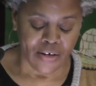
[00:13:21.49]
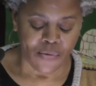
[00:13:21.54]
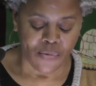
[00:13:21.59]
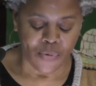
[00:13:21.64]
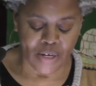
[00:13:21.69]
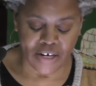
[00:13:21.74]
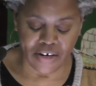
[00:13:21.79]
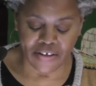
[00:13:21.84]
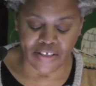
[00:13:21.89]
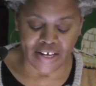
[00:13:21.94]

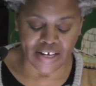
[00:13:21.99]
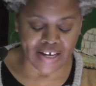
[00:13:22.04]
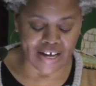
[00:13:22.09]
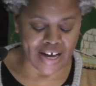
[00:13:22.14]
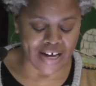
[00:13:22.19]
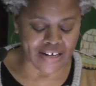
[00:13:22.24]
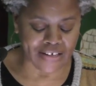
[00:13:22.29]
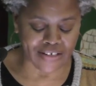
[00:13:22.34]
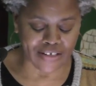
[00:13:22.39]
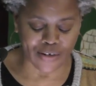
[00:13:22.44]
We hear that
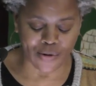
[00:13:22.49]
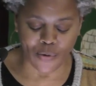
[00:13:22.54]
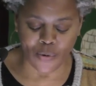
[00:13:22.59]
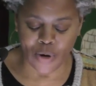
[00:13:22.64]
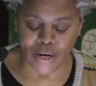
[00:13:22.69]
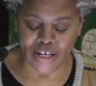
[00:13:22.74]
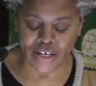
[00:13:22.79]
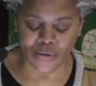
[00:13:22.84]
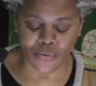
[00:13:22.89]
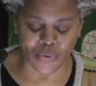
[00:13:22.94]
God is
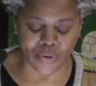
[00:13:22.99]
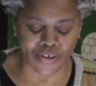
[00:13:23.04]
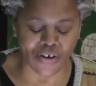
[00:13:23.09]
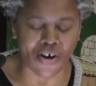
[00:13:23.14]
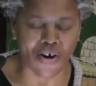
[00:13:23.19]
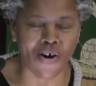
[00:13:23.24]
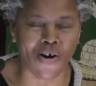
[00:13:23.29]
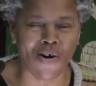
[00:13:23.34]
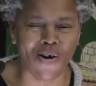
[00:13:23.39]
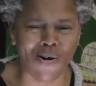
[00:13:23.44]
acquainted with
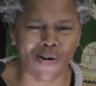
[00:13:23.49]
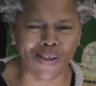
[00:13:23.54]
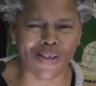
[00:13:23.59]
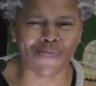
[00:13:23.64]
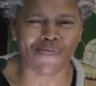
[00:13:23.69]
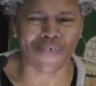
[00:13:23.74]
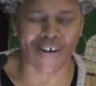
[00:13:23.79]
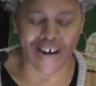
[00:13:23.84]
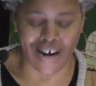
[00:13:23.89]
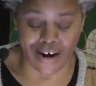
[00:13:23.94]
all
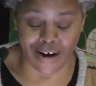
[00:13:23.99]
of